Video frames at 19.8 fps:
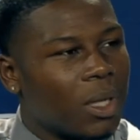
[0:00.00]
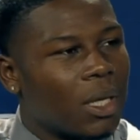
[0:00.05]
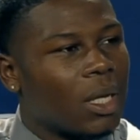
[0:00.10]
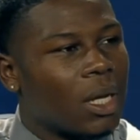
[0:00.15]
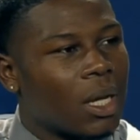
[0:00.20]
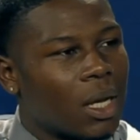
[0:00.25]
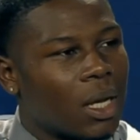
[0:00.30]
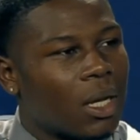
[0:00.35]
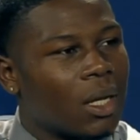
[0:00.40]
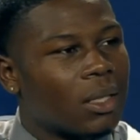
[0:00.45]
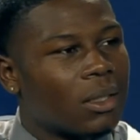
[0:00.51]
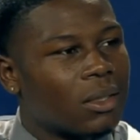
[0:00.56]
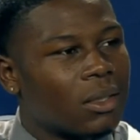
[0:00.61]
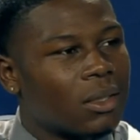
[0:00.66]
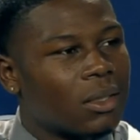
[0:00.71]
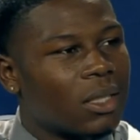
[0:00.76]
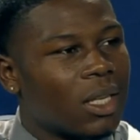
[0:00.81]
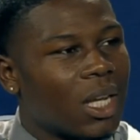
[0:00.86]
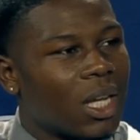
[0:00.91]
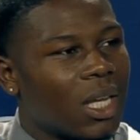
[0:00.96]

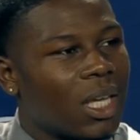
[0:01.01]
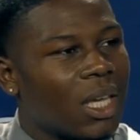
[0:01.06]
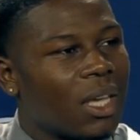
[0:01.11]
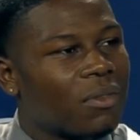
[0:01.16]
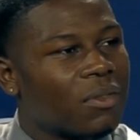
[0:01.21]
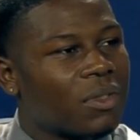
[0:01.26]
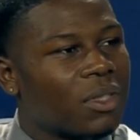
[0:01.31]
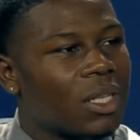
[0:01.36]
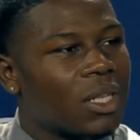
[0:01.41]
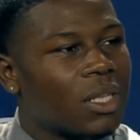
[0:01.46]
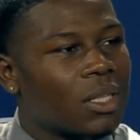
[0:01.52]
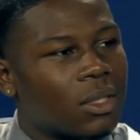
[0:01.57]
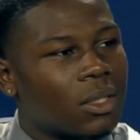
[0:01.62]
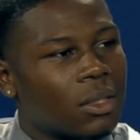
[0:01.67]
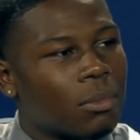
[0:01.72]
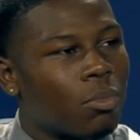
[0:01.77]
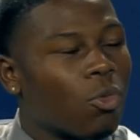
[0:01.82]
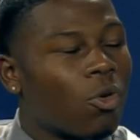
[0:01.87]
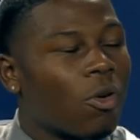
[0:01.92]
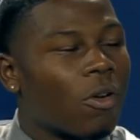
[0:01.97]
because it gives
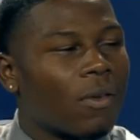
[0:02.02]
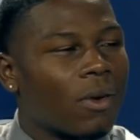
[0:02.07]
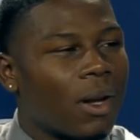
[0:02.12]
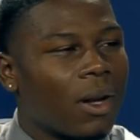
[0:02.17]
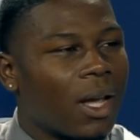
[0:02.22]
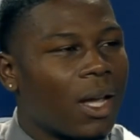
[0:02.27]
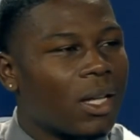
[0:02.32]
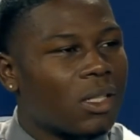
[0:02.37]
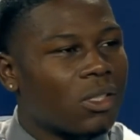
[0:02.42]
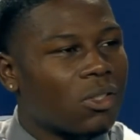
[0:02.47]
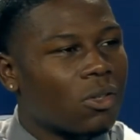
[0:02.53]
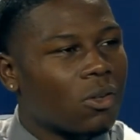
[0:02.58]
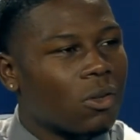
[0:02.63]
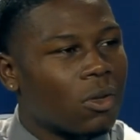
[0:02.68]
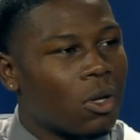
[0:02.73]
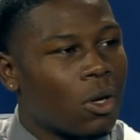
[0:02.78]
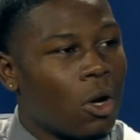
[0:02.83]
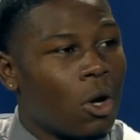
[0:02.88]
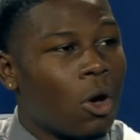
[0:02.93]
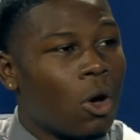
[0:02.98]
us more of an edge
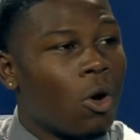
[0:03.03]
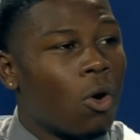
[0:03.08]
on